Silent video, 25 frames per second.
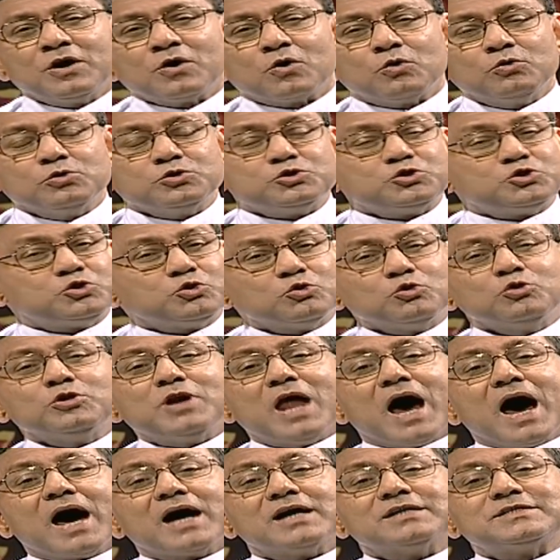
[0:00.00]
who do
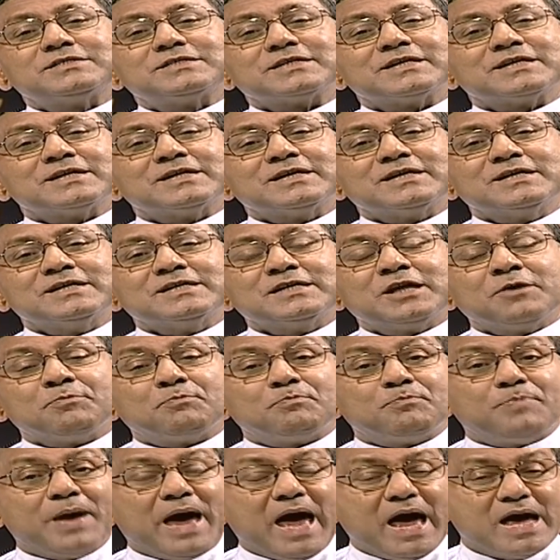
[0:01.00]
not
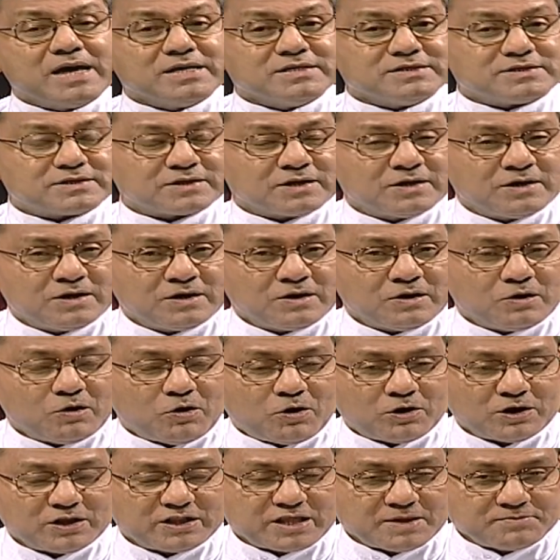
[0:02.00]
depend
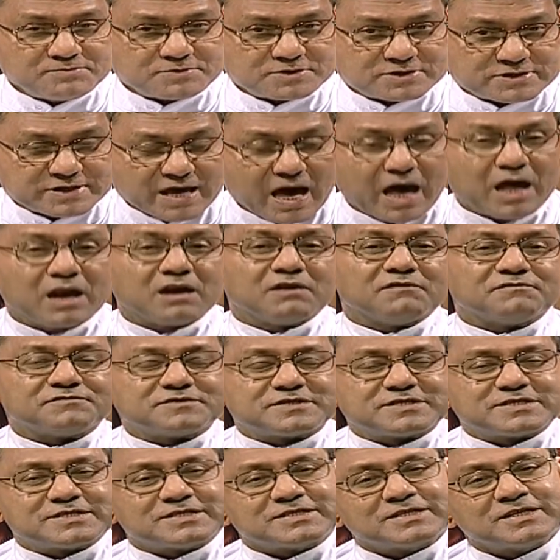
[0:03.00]
on
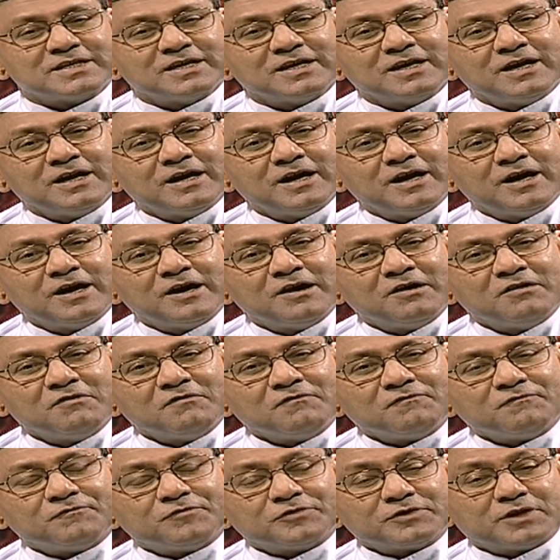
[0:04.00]
themselves
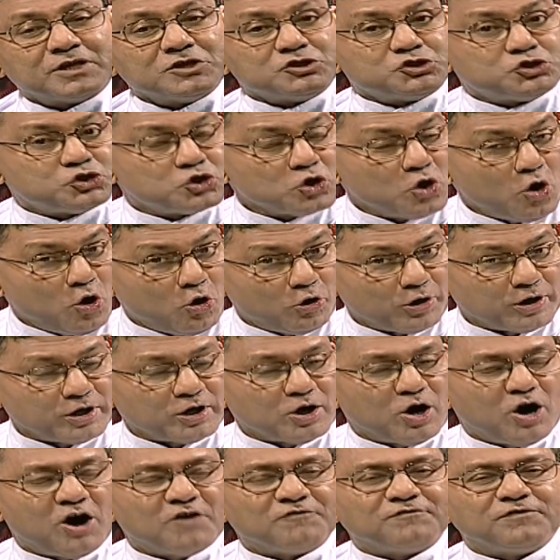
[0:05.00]
for the joy
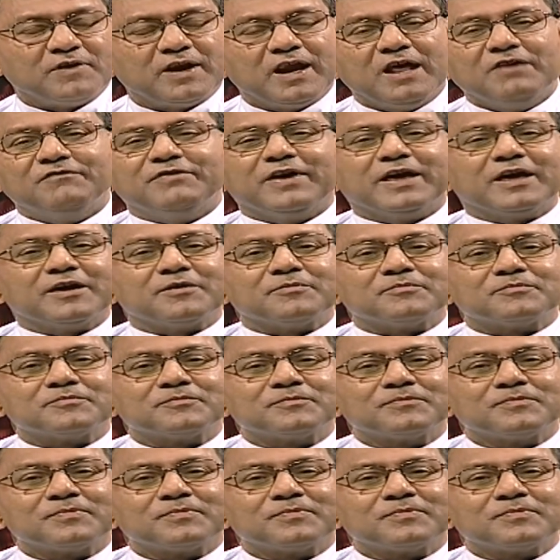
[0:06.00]
of living,